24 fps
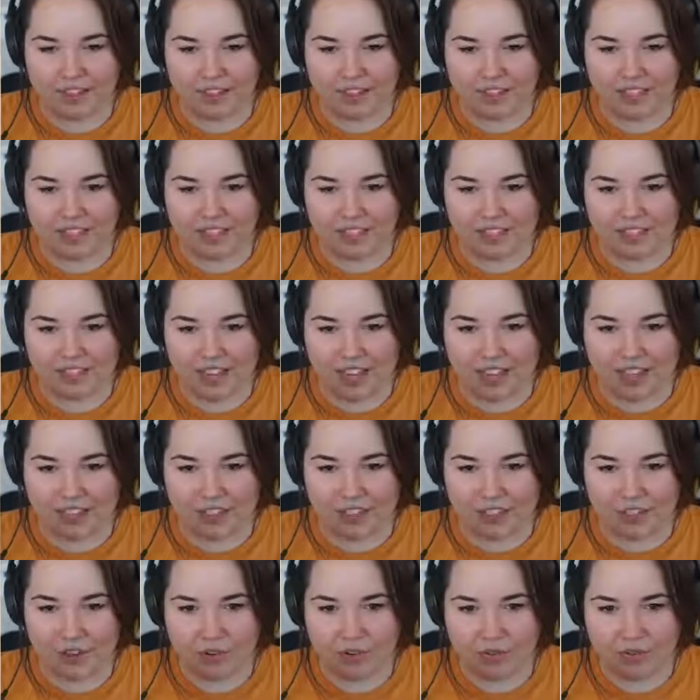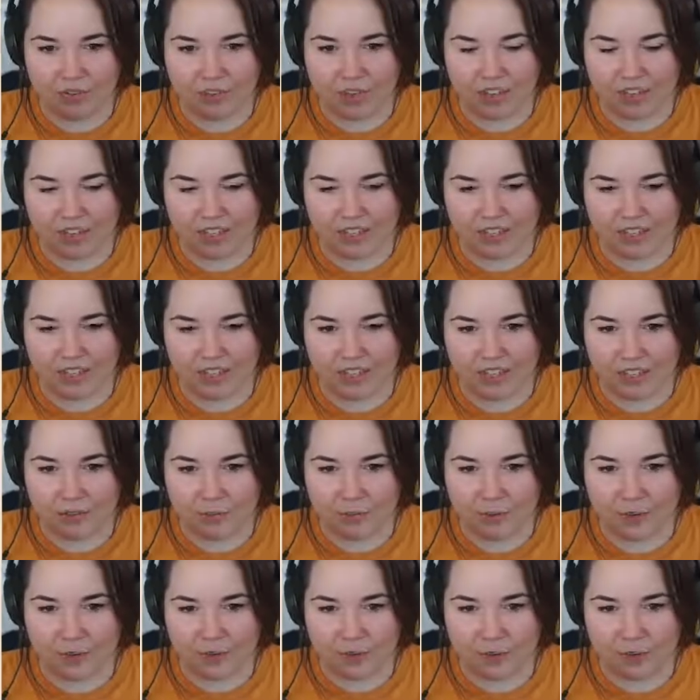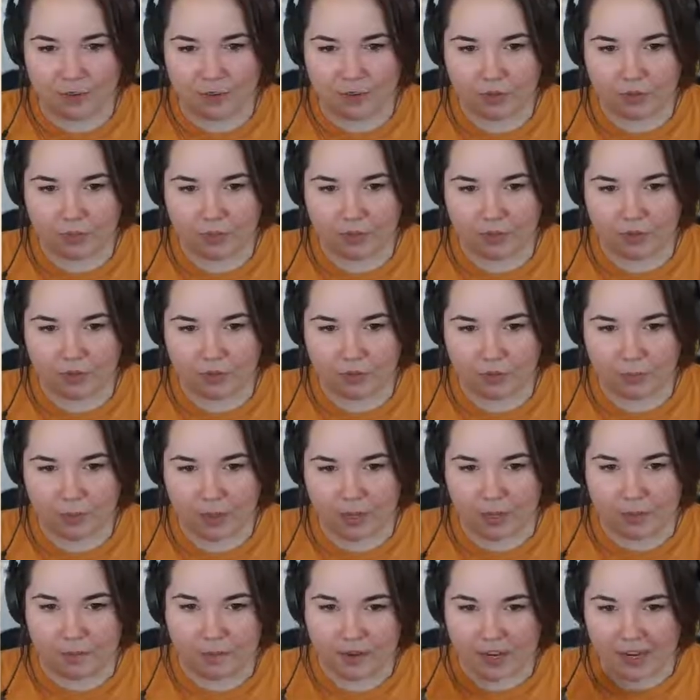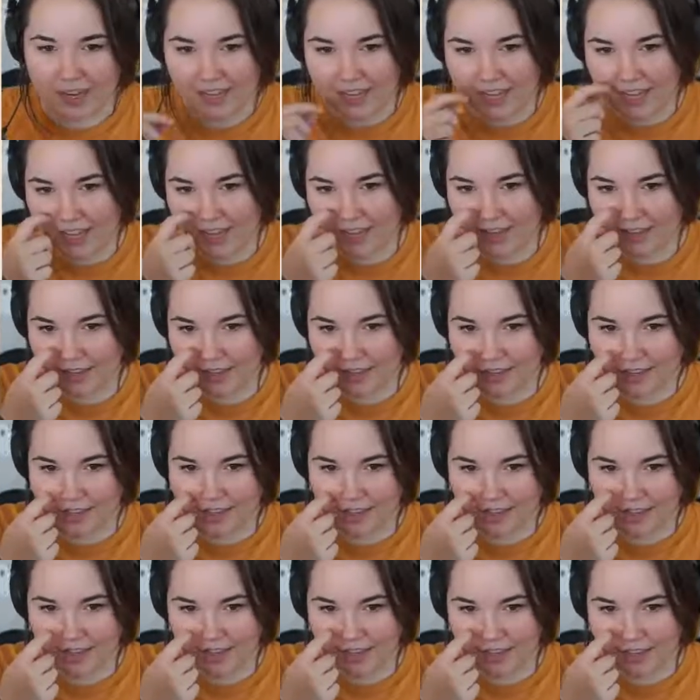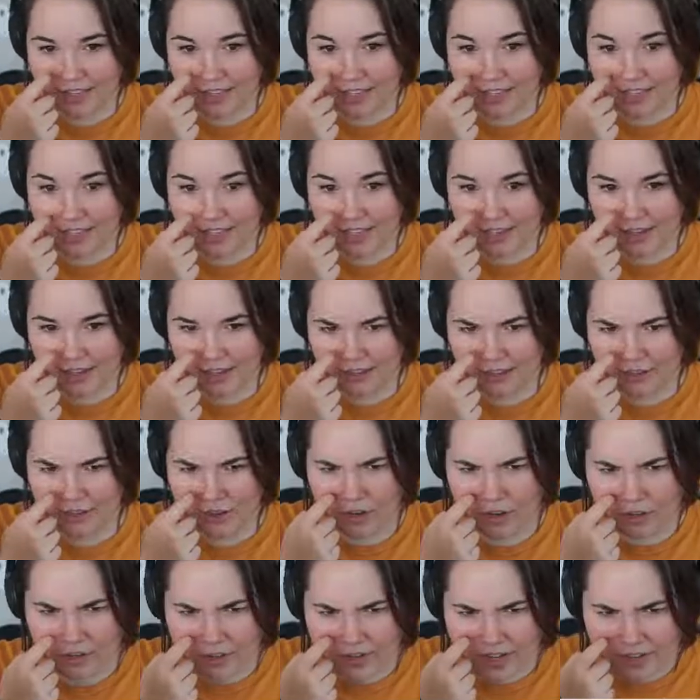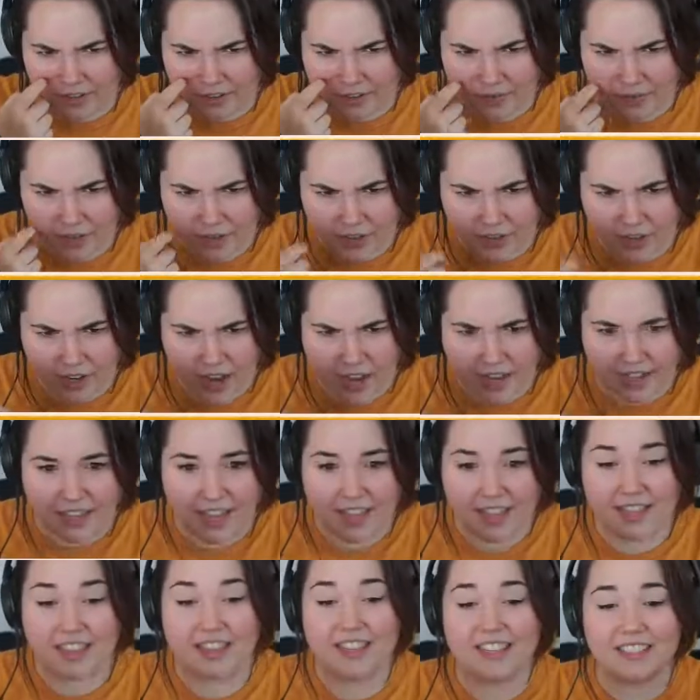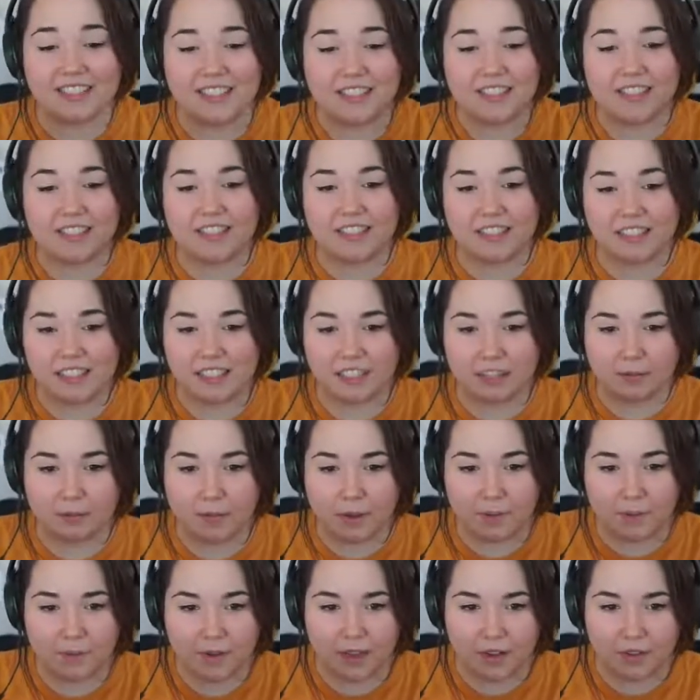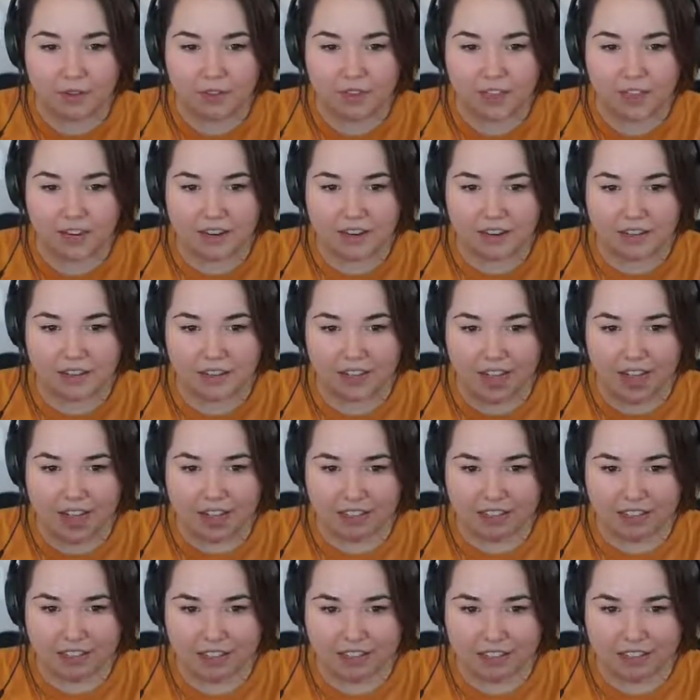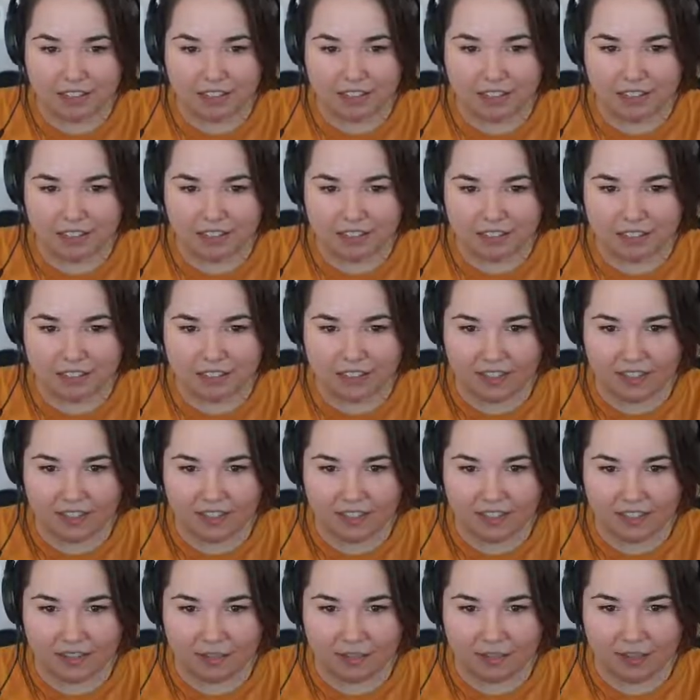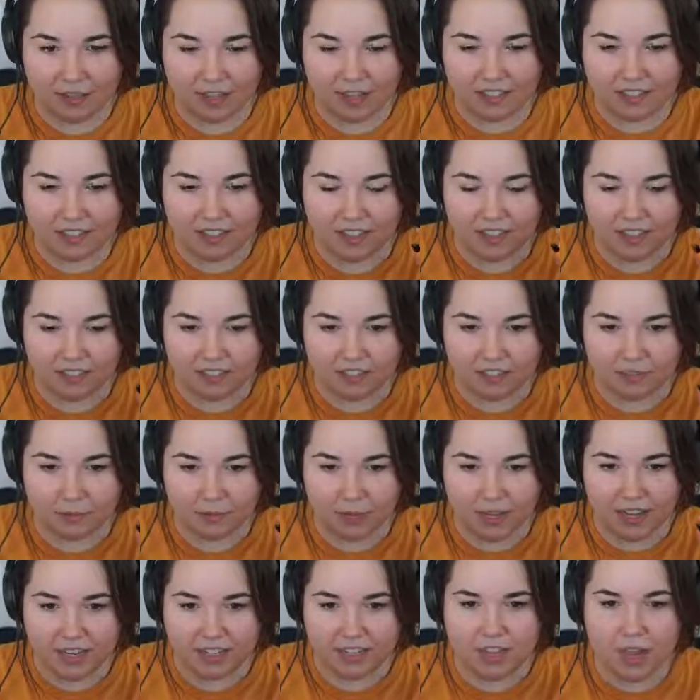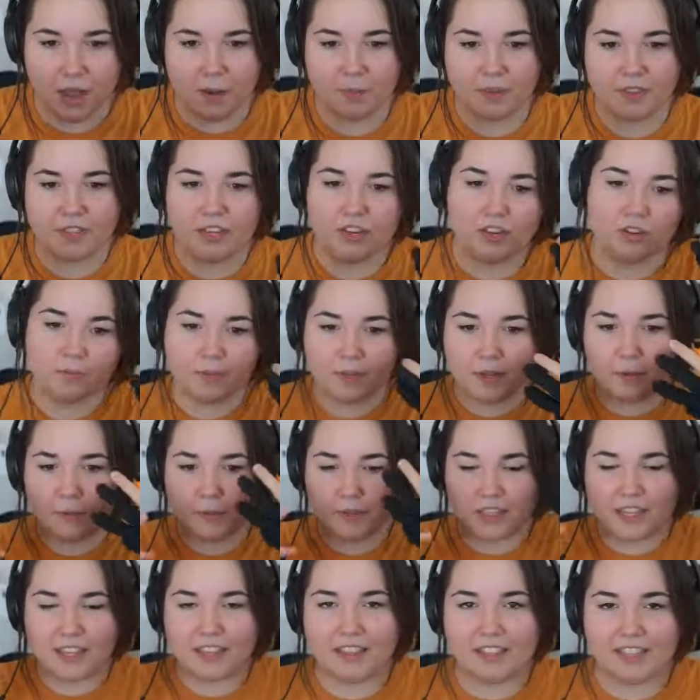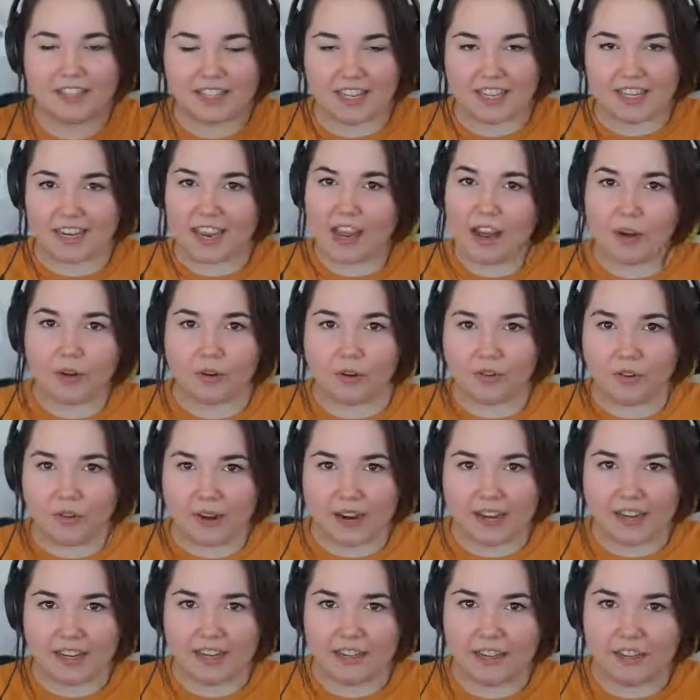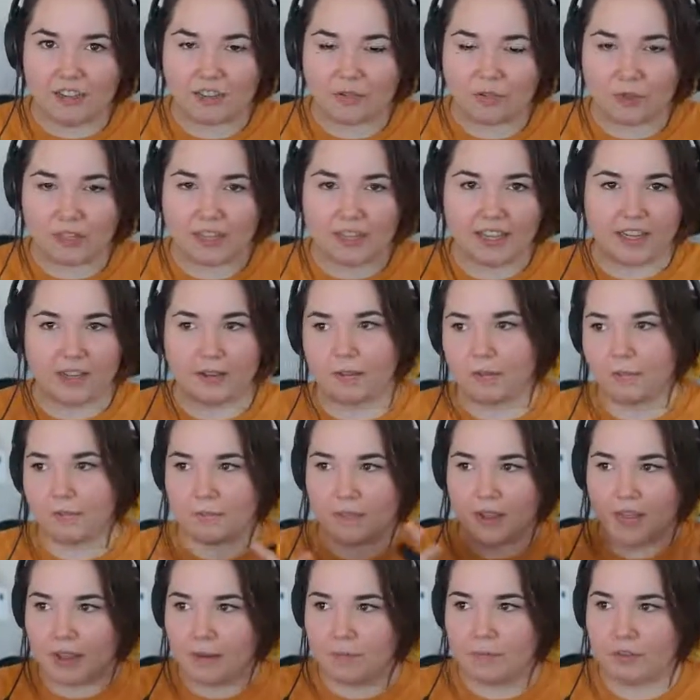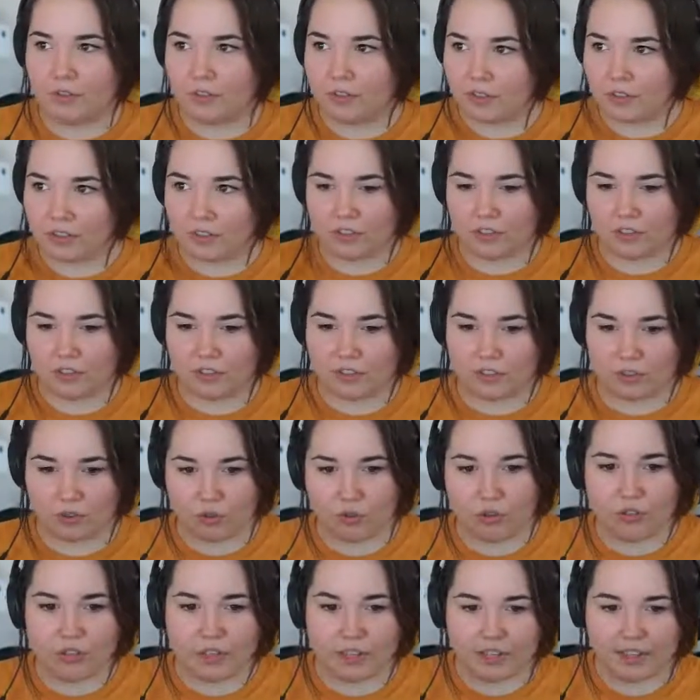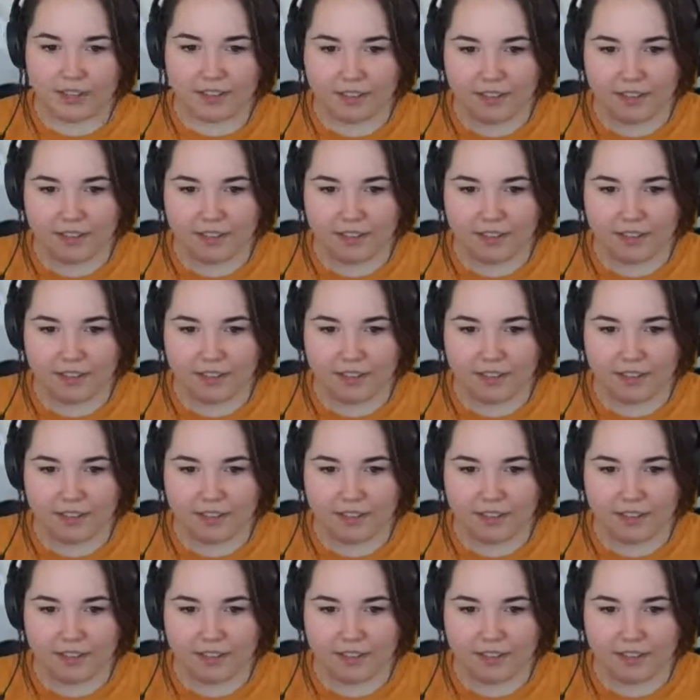says, I don't think sandbender would be for me, but I get things I get things easily in my mouth and glasses if you get sand in my eyes. But then you'd be able to get the sand out, right? You'd be like able to just control it.